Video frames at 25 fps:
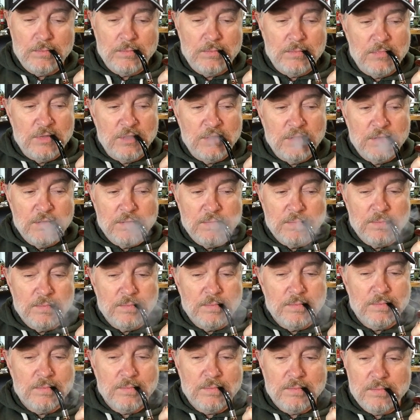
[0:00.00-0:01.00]

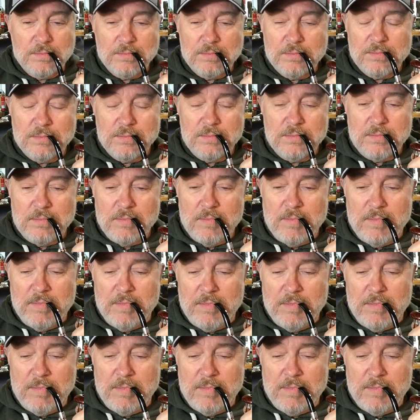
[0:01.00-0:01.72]
(silence)